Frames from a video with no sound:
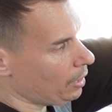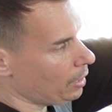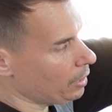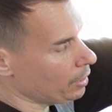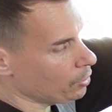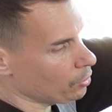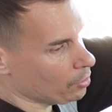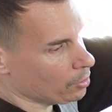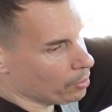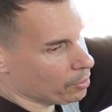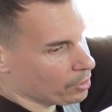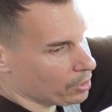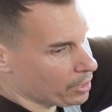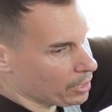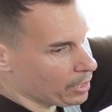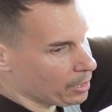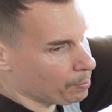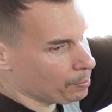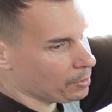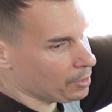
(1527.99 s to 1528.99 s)
you could
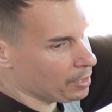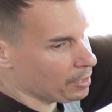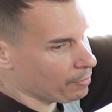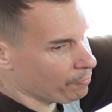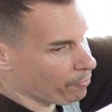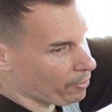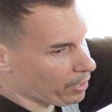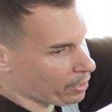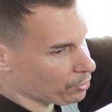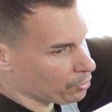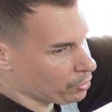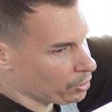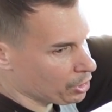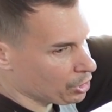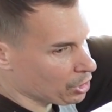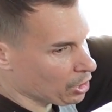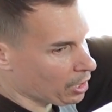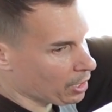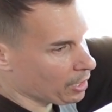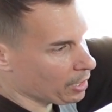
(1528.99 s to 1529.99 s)
keep the factory
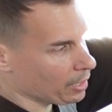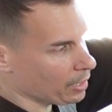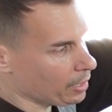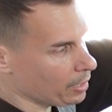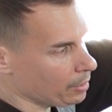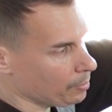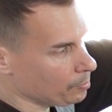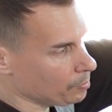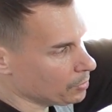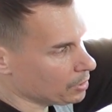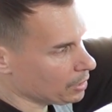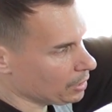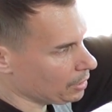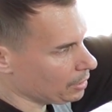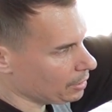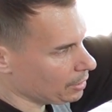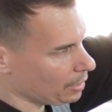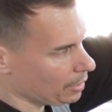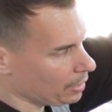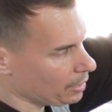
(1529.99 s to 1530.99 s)
chimes
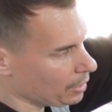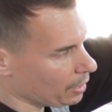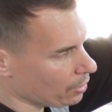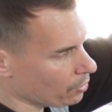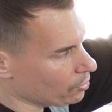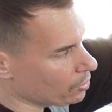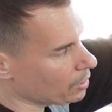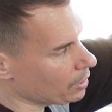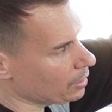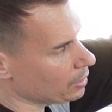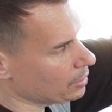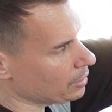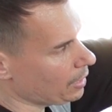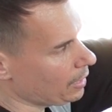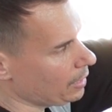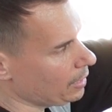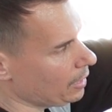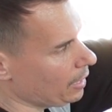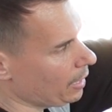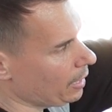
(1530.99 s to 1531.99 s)
and other things
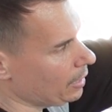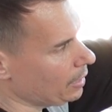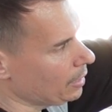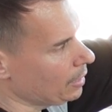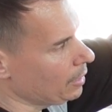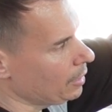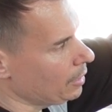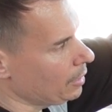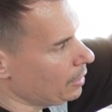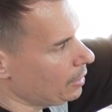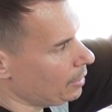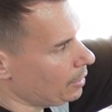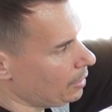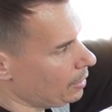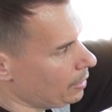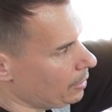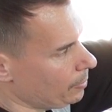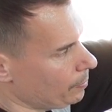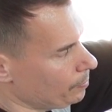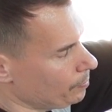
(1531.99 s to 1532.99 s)
like that.
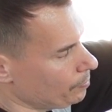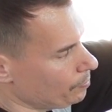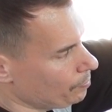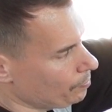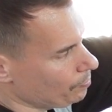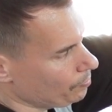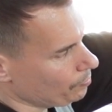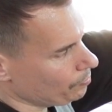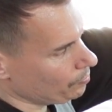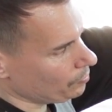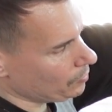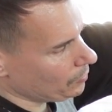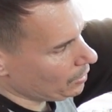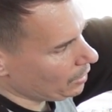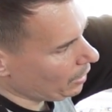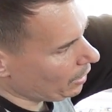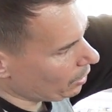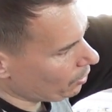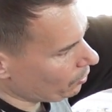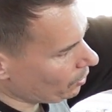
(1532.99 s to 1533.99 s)

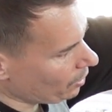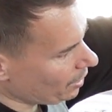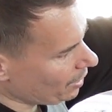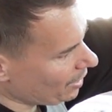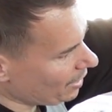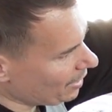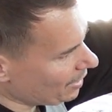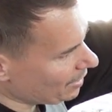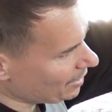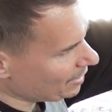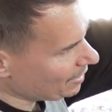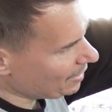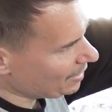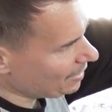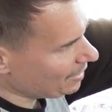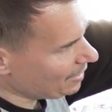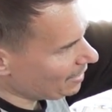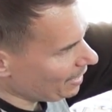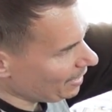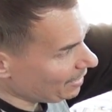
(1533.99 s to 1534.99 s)
The other thing is
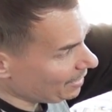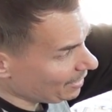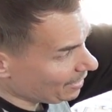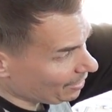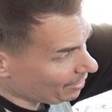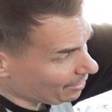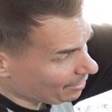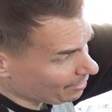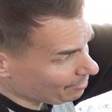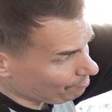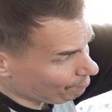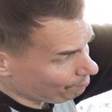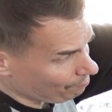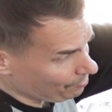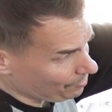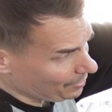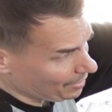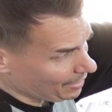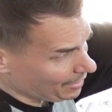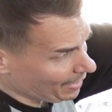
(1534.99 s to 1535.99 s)
they did a
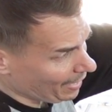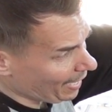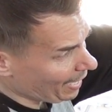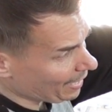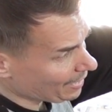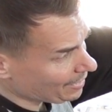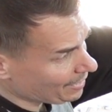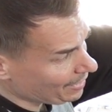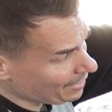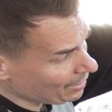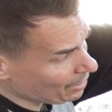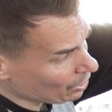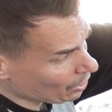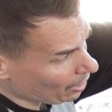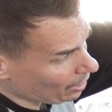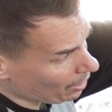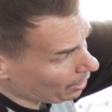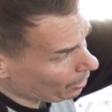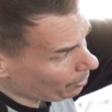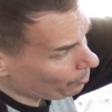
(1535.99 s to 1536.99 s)
nasty
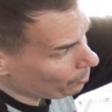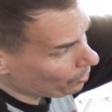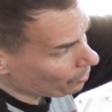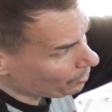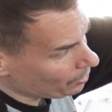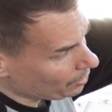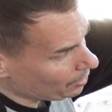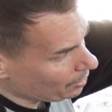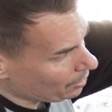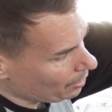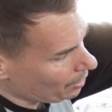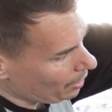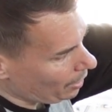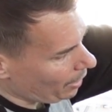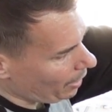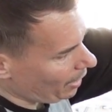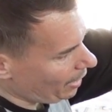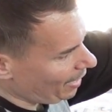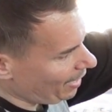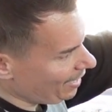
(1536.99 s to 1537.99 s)
job,
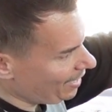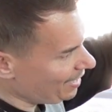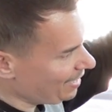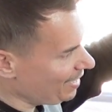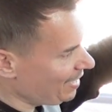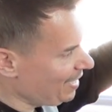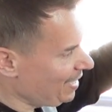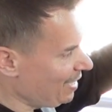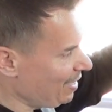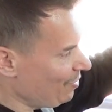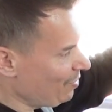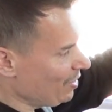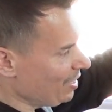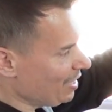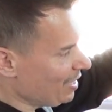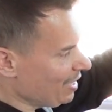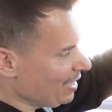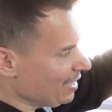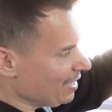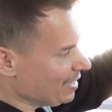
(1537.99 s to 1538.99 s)
and
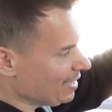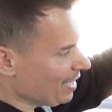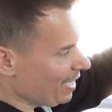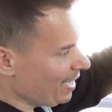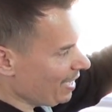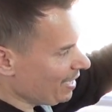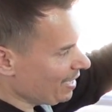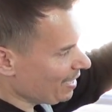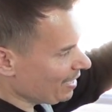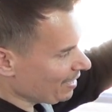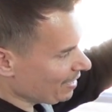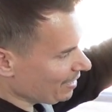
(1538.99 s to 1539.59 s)
even things like